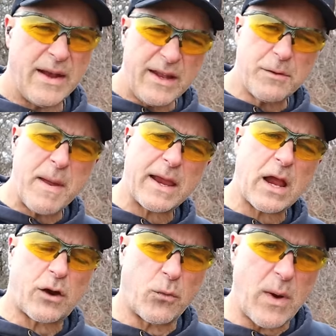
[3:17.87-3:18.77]
I need to make
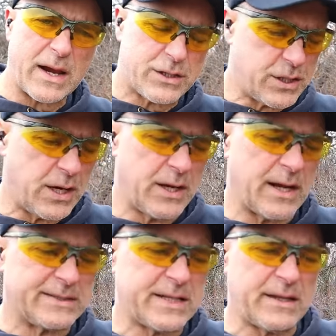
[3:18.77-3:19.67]
a correction.
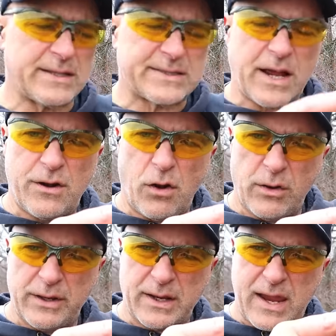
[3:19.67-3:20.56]
I said the side
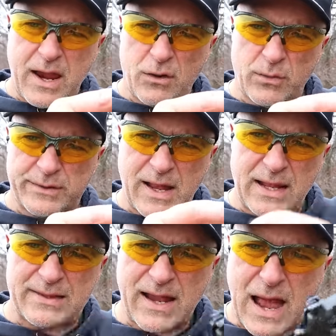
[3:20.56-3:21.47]
hole indicator was
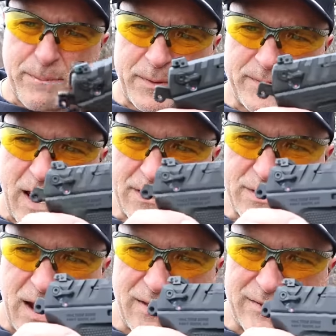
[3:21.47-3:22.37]
on top. It's
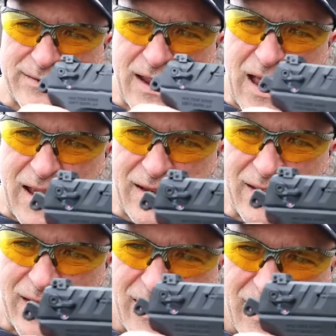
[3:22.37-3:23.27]
actually on the side.
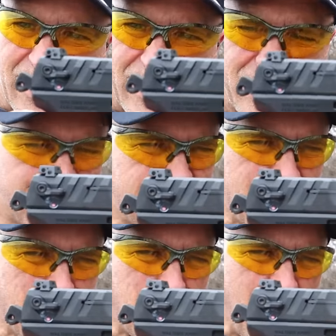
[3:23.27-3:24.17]
Can you see
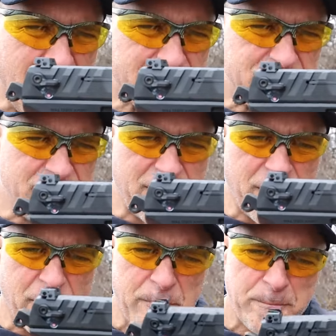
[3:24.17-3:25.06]
the brass in
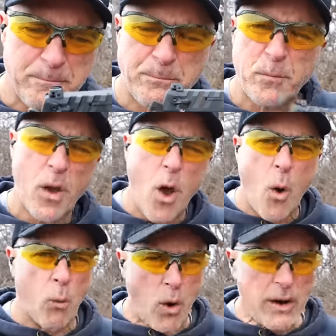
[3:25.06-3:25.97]
there?
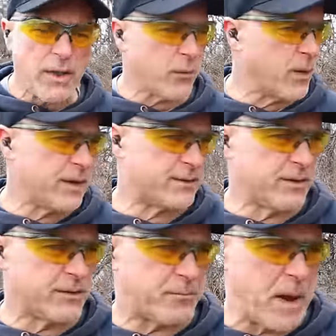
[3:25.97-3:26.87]
One of the
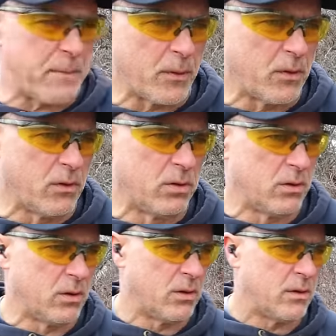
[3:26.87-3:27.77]
reasons people
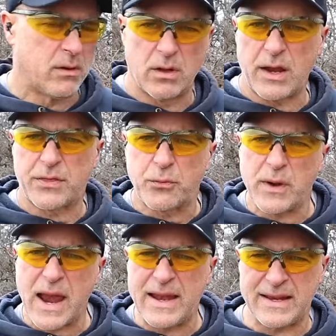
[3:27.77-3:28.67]
like
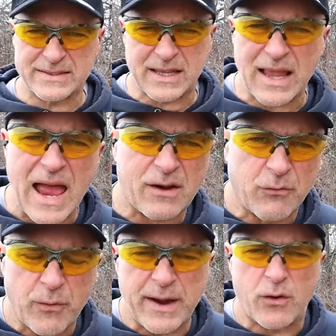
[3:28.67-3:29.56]
380 is the lack
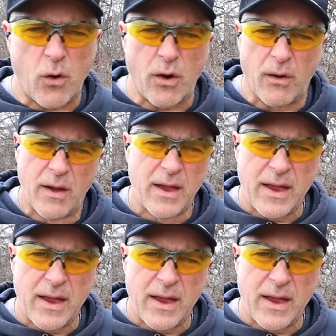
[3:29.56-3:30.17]
of recoil.